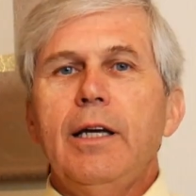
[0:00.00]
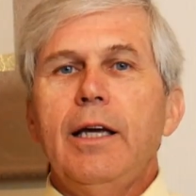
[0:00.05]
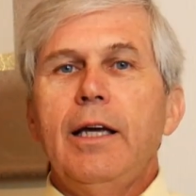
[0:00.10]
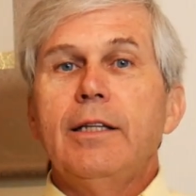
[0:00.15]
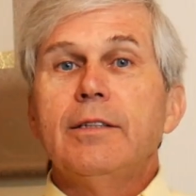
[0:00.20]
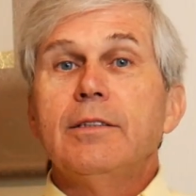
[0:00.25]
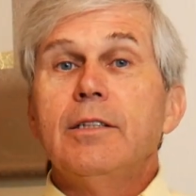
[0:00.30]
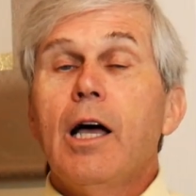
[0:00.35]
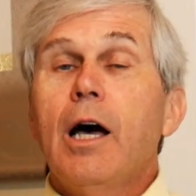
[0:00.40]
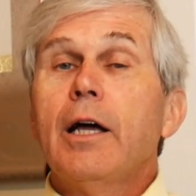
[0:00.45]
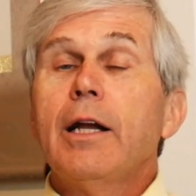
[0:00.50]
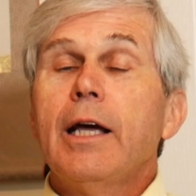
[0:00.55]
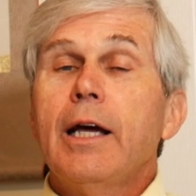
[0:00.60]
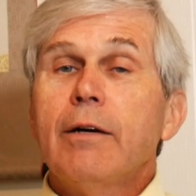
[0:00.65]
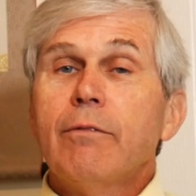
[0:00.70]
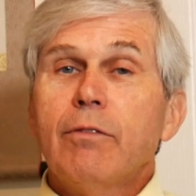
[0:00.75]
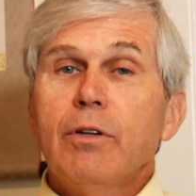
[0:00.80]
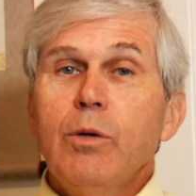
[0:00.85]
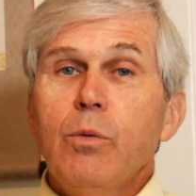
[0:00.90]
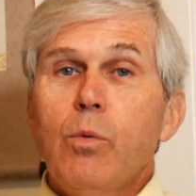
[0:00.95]
It's not
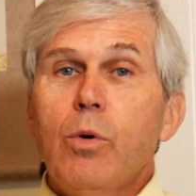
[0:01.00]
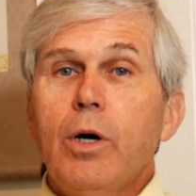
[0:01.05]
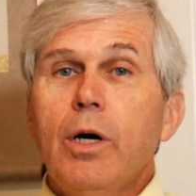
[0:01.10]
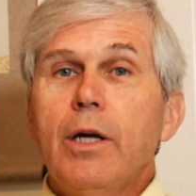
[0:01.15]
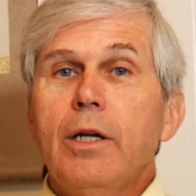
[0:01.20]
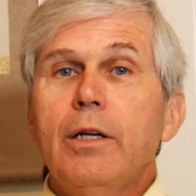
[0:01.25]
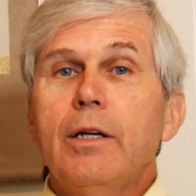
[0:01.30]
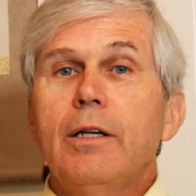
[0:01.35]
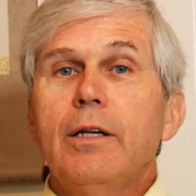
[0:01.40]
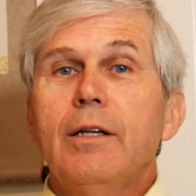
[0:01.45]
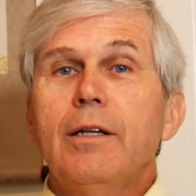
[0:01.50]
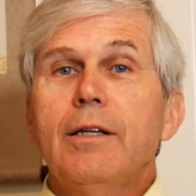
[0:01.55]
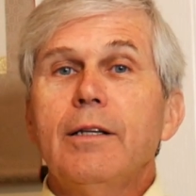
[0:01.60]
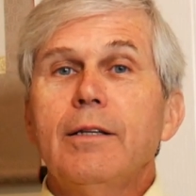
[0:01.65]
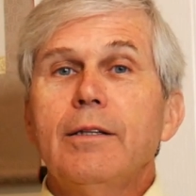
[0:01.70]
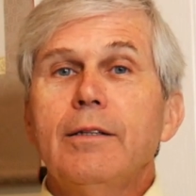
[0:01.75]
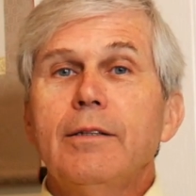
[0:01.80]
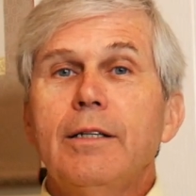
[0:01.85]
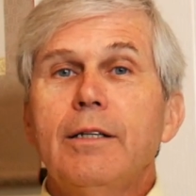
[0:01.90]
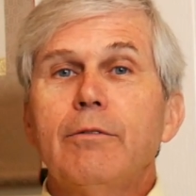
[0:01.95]
everyone
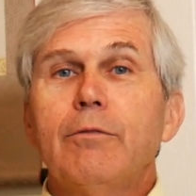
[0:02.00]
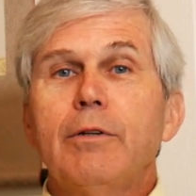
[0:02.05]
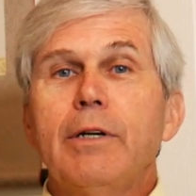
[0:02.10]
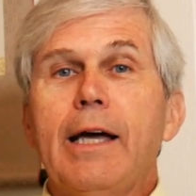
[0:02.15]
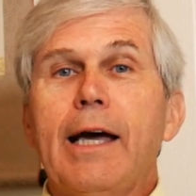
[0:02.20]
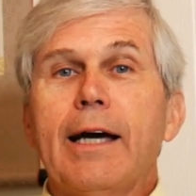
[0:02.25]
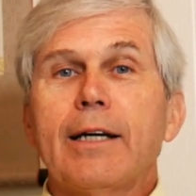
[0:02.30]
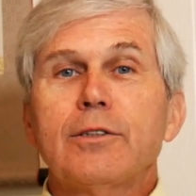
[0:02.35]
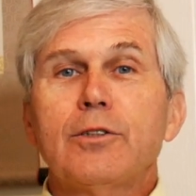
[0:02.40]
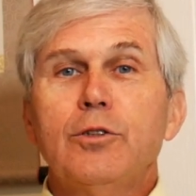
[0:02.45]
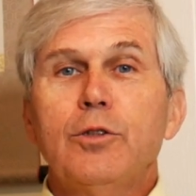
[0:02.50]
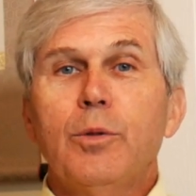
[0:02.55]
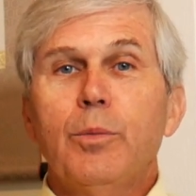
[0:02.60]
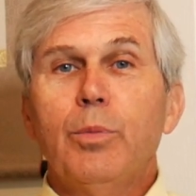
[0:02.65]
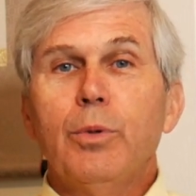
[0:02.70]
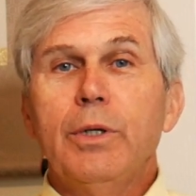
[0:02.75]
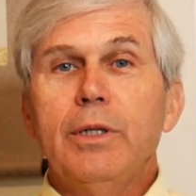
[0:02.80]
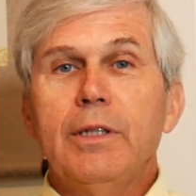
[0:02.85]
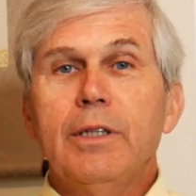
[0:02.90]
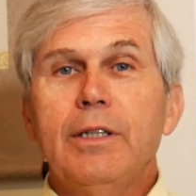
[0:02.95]
that reacts to a
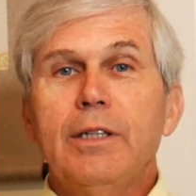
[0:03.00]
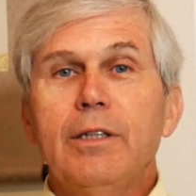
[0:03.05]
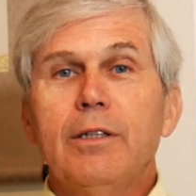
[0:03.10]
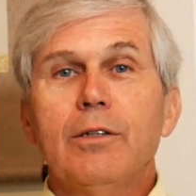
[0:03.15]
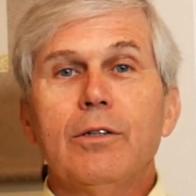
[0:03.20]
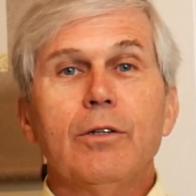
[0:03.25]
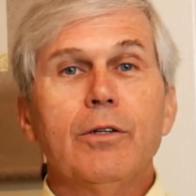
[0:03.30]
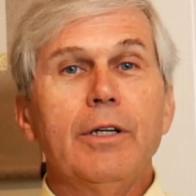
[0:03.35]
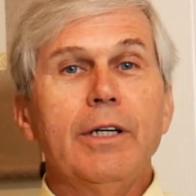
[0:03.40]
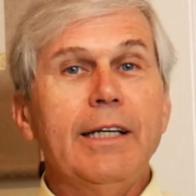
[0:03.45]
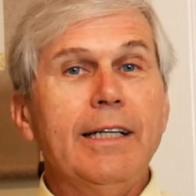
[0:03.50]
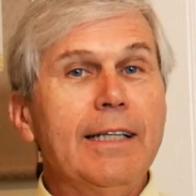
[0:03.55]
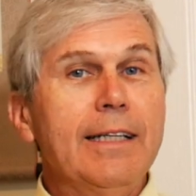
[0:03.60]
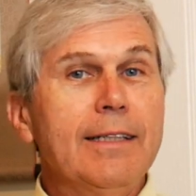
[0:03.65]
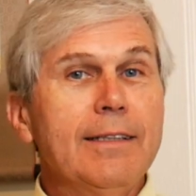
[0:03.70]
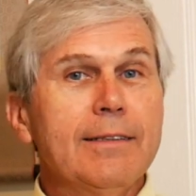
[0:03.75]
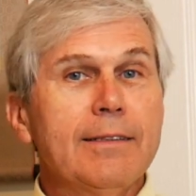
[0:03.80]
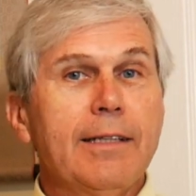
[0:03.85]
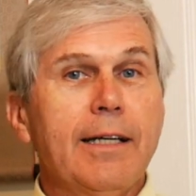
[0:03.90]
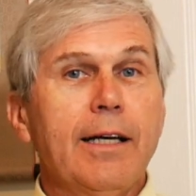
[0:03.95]
breathing or an
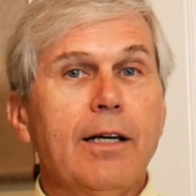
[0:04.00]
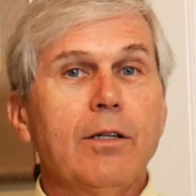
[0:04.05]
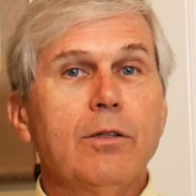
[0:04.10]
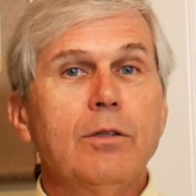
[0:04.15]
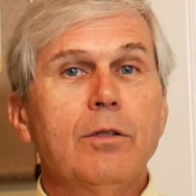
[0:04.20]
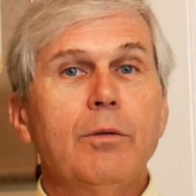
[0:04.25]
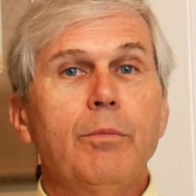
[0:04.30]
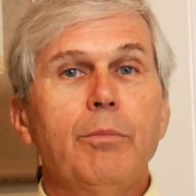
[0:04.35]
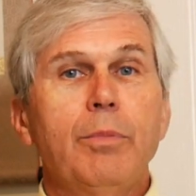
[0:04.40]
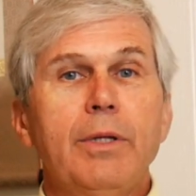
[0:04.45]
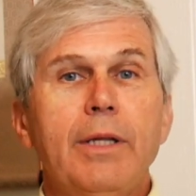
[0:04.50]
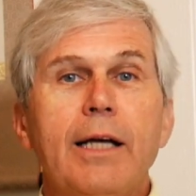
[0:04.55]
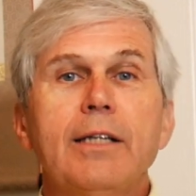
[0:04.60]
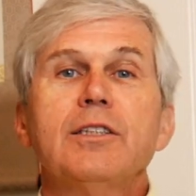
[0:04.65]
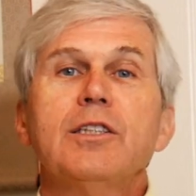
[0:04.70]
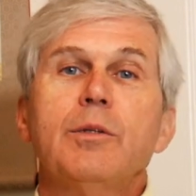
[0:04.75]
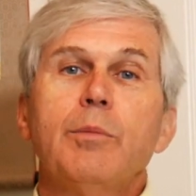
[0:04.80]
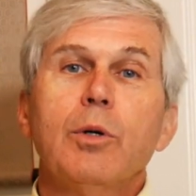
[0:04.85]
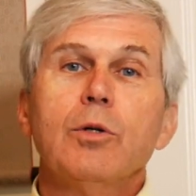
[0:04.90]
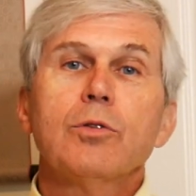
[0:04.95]
eating sound, but
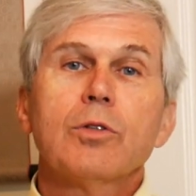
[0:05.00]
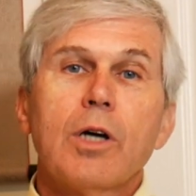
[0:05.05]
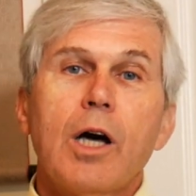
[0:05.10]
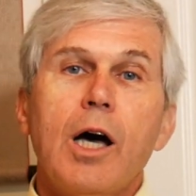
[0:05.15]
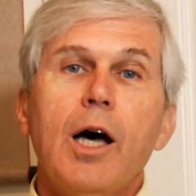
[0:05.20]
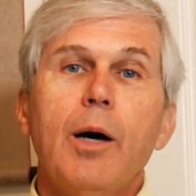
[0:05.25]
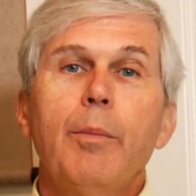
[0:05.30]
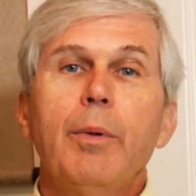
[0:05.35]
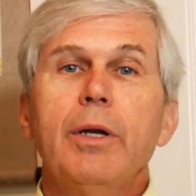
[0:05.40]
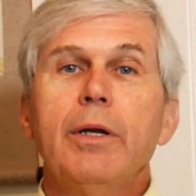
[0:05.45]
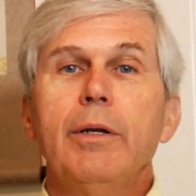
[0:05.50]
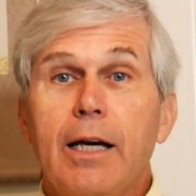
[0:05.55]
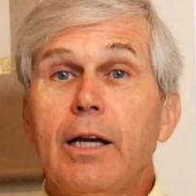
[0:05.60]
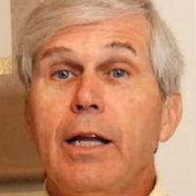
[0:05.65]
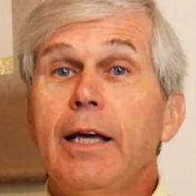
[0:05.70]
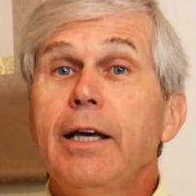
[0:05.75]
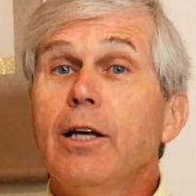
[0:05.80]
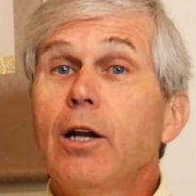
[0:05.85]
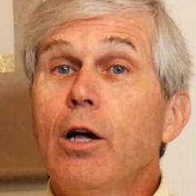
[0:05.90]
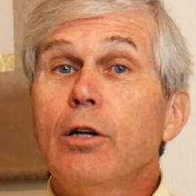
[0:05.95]
that's the most common.
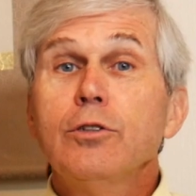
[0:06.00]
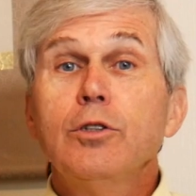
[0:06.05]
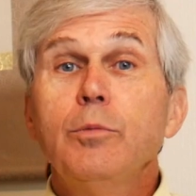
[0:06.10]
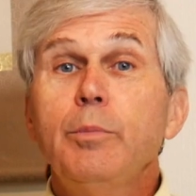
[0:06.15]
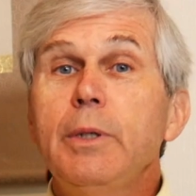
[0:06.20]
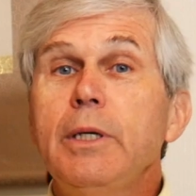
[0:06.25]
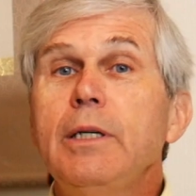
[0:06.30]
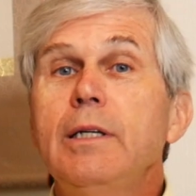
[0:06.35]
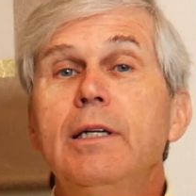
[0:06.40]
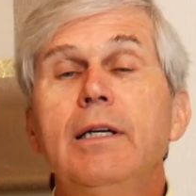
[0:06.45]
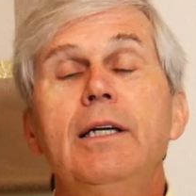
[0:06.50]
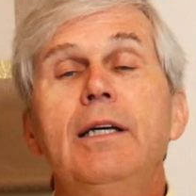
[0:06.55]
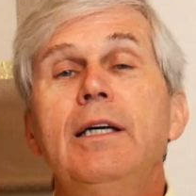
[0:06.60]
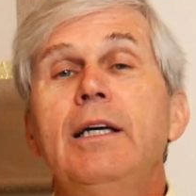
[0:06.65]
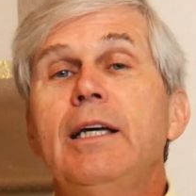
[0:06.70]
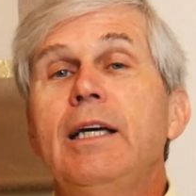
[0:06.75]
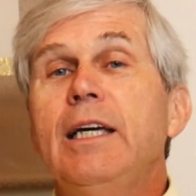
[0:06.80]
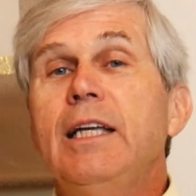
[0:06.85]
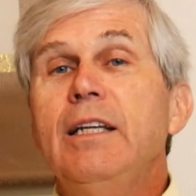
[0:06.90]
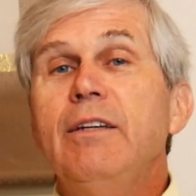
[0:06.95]
It can also be
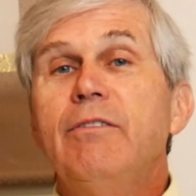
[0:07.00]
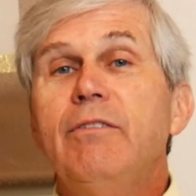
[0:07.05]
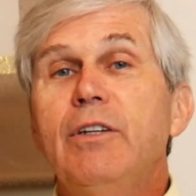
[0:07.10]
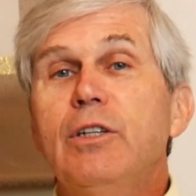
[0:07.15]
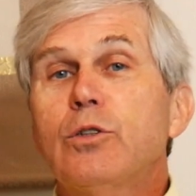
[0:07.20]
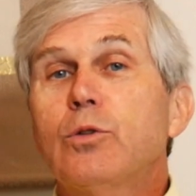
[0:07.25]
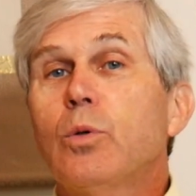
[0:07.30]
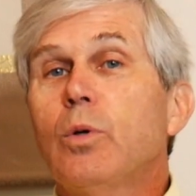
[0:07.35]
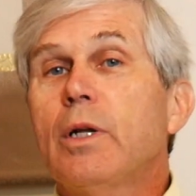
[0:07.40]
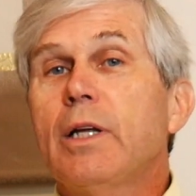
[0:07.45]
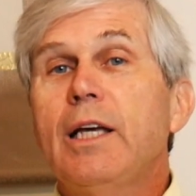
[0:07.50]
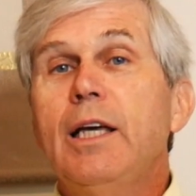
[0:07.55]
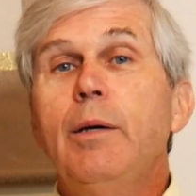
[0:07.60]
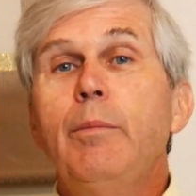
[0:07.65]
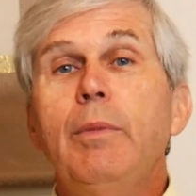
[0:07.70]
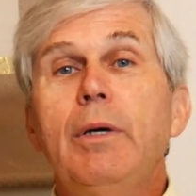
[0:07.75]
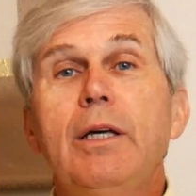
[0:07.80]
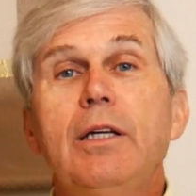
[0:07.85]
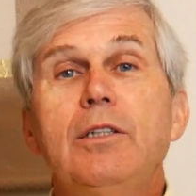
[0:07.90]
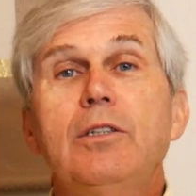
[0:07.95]
any visual
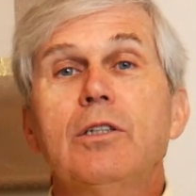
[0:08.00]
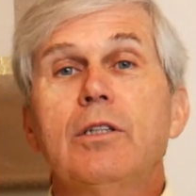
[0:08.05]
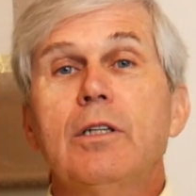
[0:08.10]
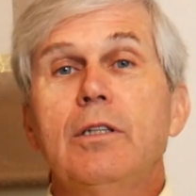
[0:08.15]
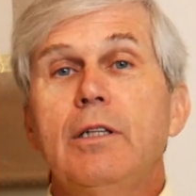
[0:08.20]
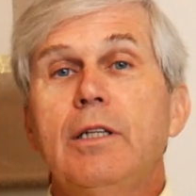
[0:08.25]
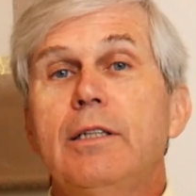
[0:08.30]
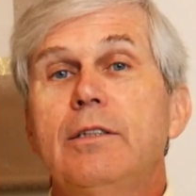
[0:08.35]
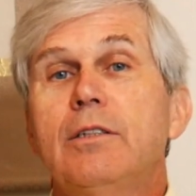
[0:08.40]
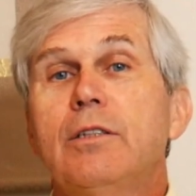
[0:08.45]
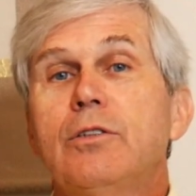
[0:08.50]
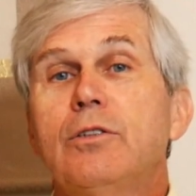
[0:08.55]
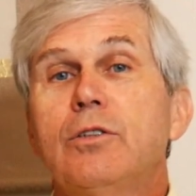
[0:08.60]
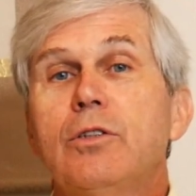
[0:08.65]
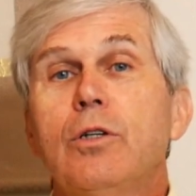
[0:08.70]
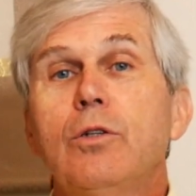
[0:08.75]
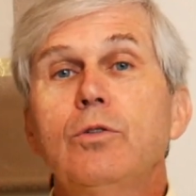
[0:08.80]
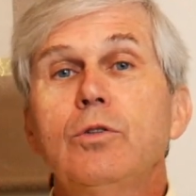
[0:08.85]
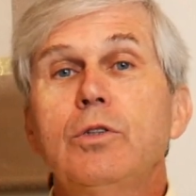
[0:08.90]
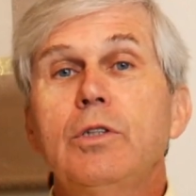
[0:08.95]
image that's
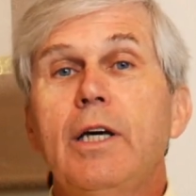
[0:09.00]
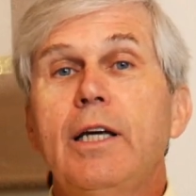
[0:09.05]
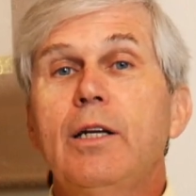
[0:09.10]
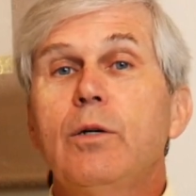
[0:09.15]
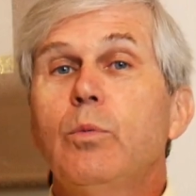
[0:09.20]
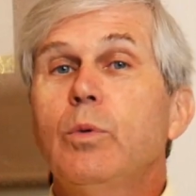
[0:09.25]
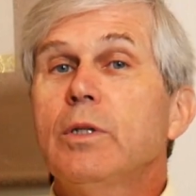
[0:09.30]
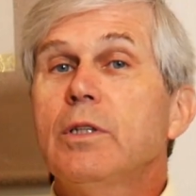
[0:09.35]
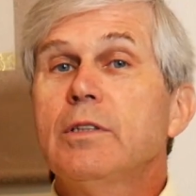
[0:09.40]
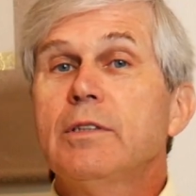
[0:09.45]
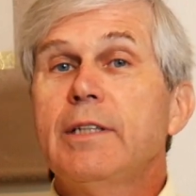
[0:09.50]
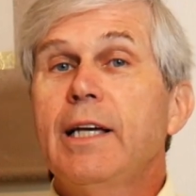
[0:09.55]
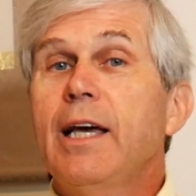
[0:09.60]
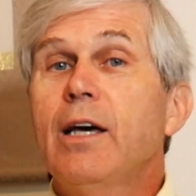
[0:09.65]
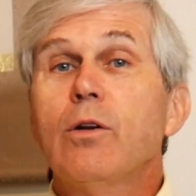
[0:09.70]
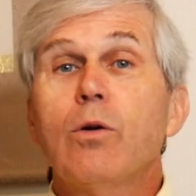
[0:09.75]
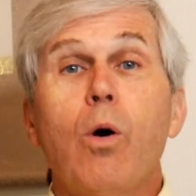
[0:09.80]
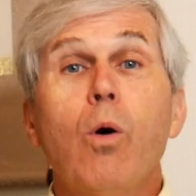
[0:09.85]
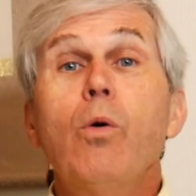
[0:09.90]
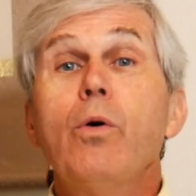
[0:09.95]
associated with a
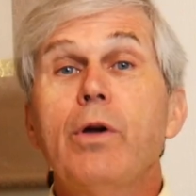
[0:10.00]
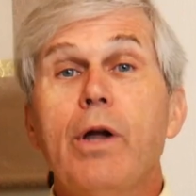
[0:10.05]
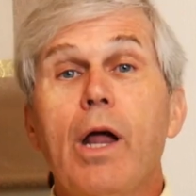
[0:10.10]
sound or